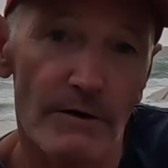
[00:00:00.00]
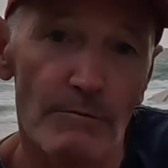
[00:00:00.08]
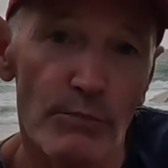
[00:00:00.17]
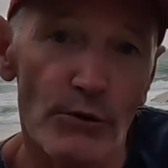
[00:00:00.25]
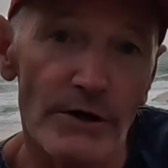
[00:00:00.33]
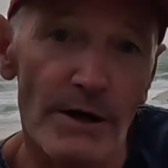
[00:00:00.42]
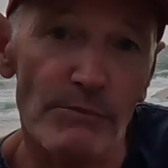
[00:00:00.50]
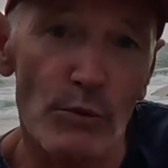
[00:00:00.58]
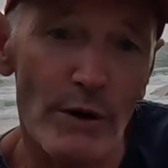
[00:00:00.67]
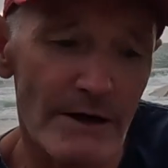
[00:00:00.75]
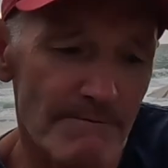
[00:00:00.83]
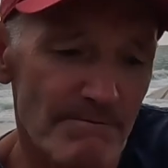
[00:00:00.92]
Point number
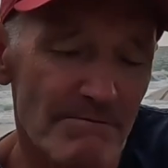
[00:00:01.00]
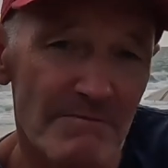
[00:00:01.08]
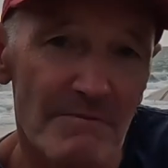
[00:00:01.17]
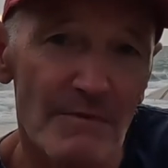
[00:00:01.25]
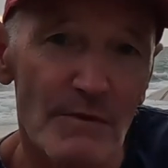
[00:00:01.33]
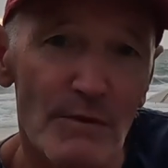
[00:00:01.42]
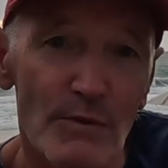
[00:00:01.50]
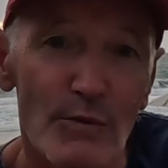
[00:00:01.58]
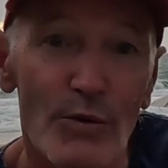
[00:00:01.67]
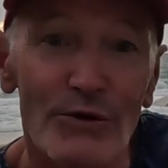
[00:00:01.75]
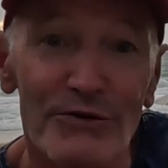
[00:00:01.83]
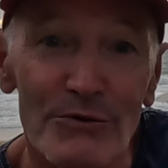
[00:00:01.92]
one.
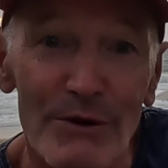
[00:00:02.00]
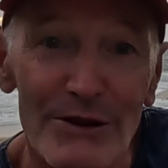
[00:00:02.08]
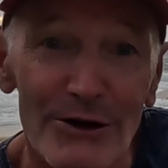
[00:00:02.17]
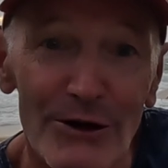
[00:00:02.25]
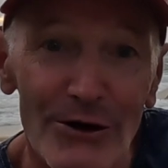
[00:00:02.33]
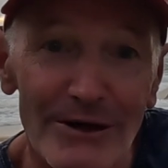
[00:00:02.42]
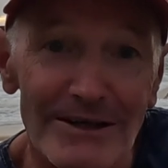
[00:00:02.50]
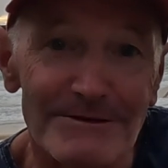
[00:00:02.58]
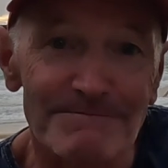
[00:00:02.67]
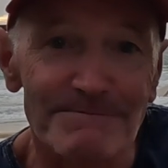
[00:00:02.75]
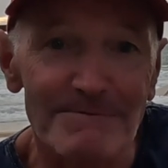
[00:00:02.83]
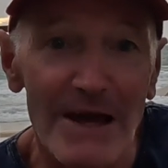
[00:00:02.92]
What's the weather like?
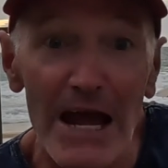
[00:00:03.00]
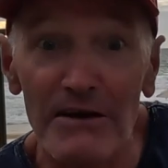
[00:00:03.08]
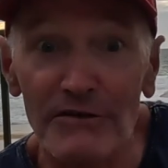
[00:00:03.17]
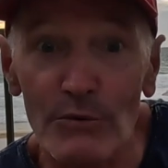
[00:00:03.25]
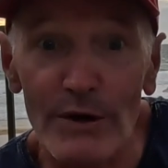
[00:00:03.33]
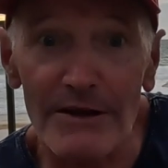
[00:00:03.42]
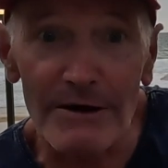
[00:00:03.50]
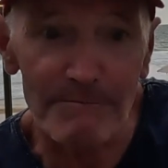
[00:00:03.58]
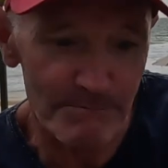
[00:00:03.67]
How's the weather?